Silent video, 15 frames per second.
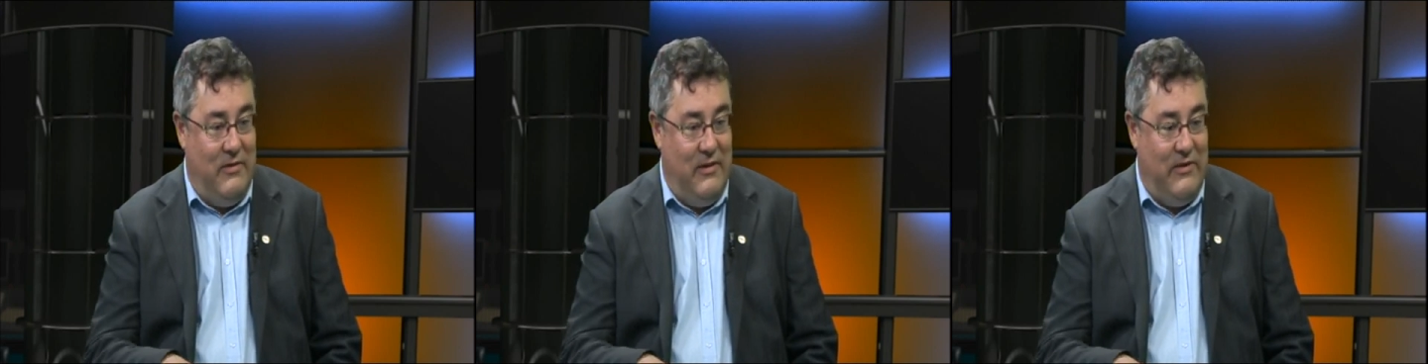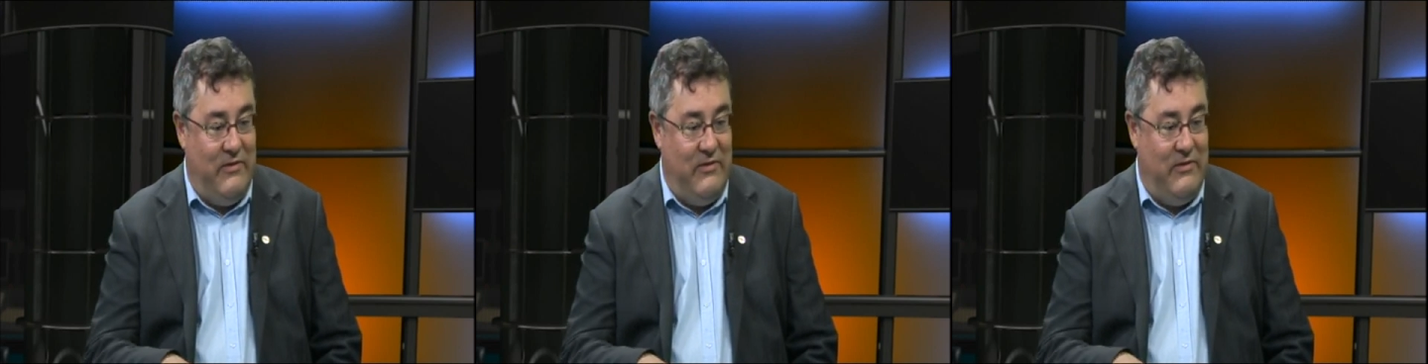
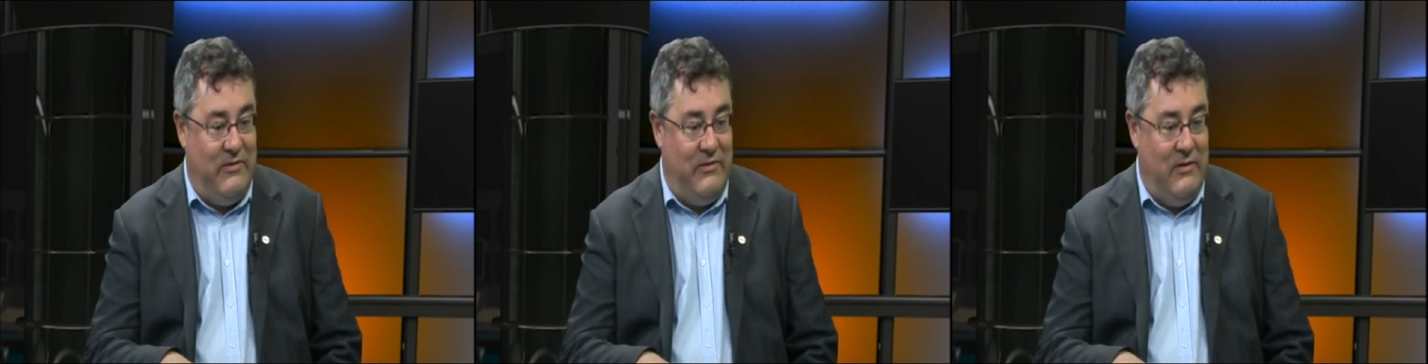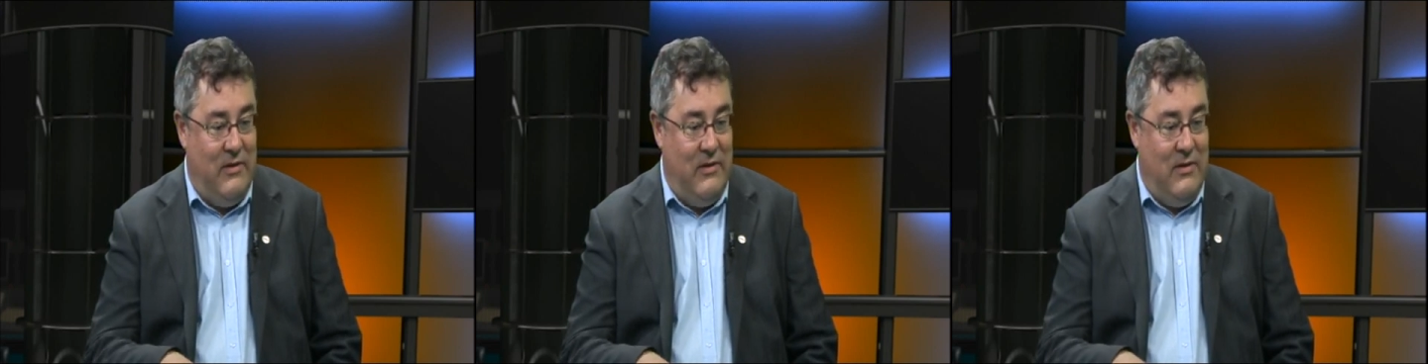
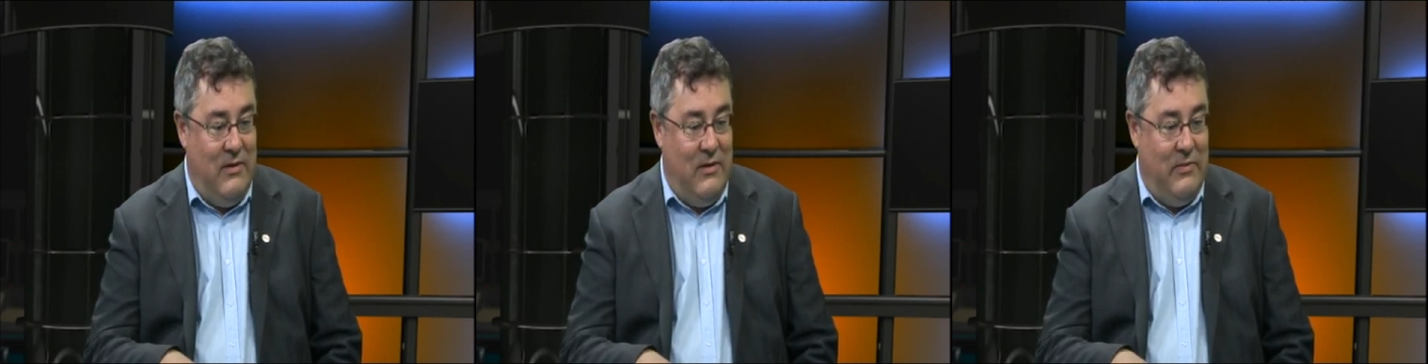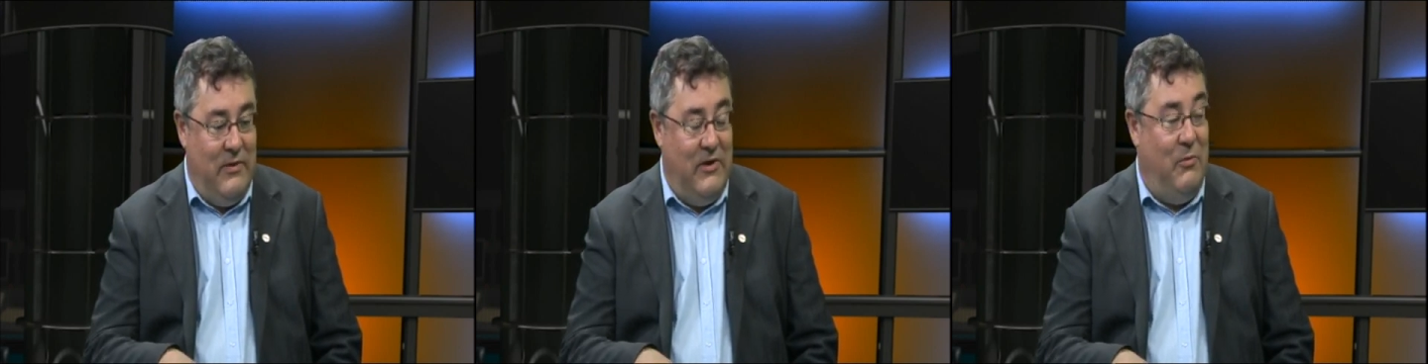this
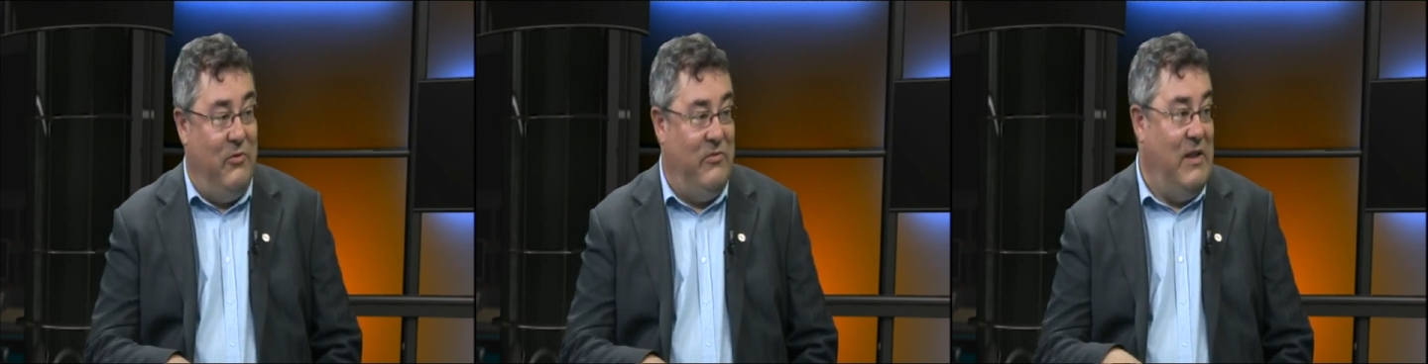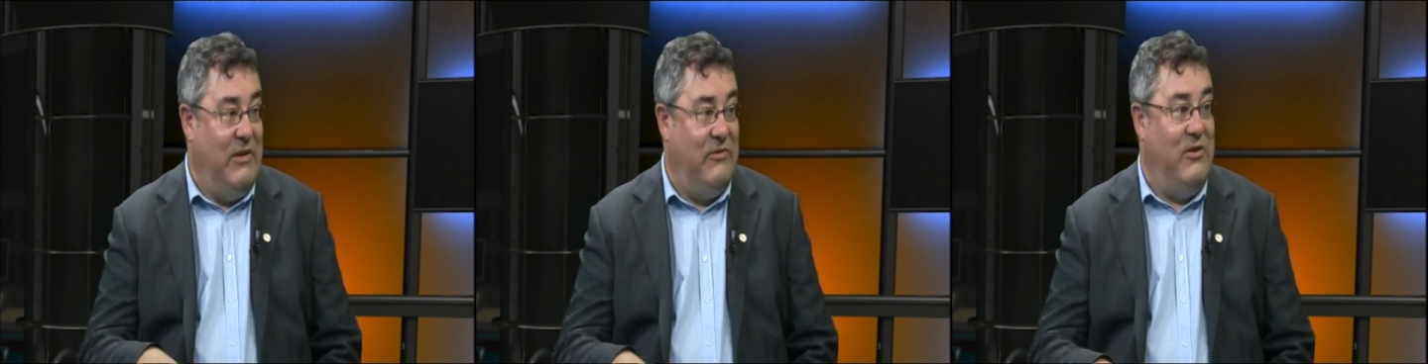that it
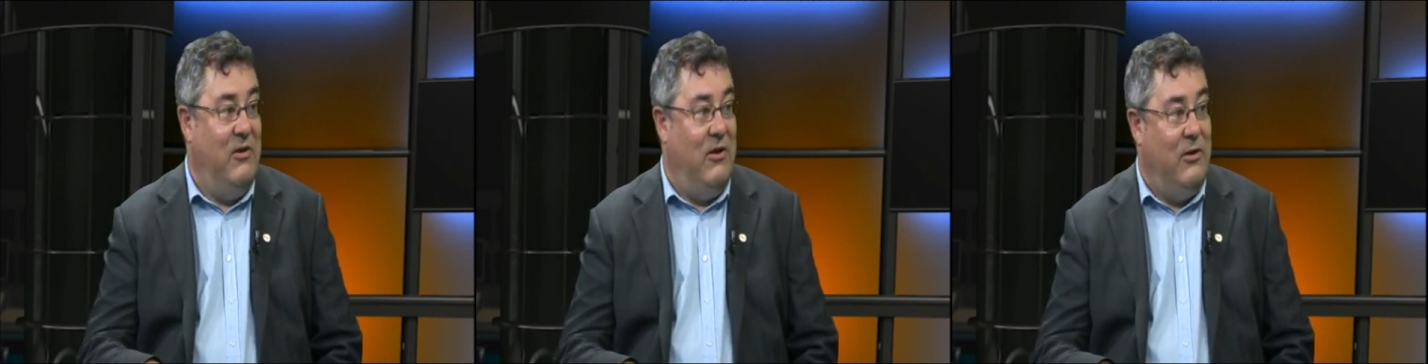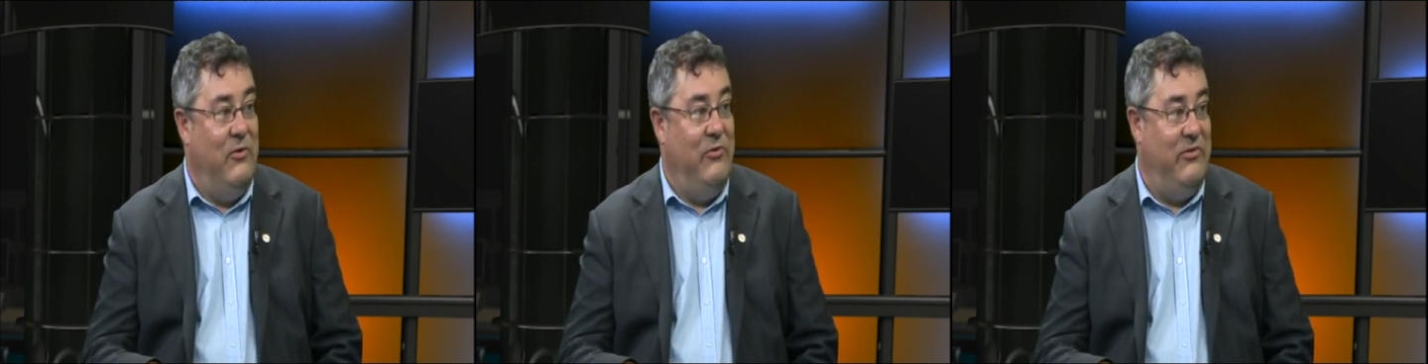was less
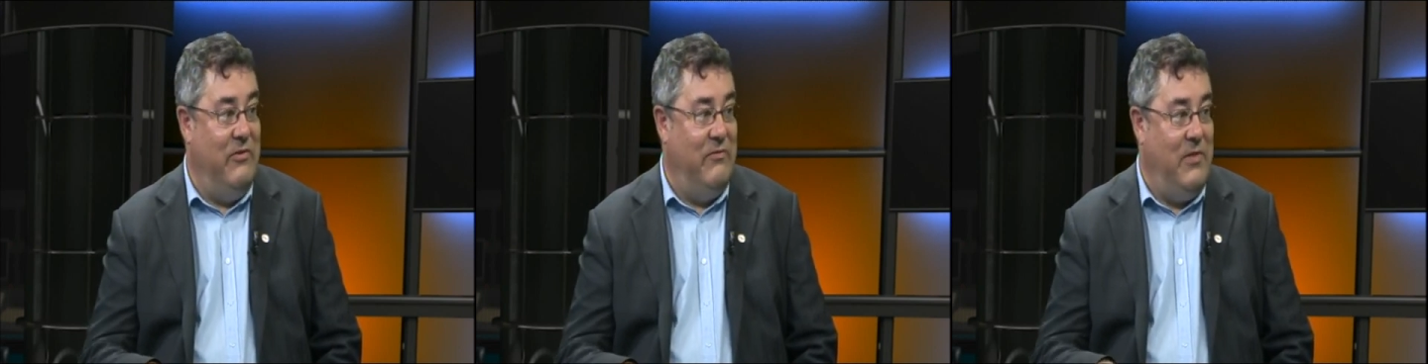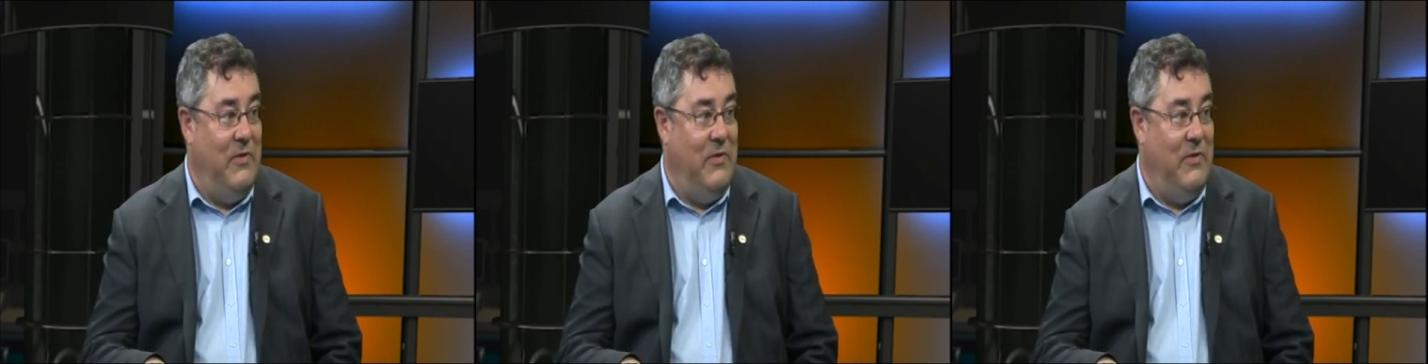conclusive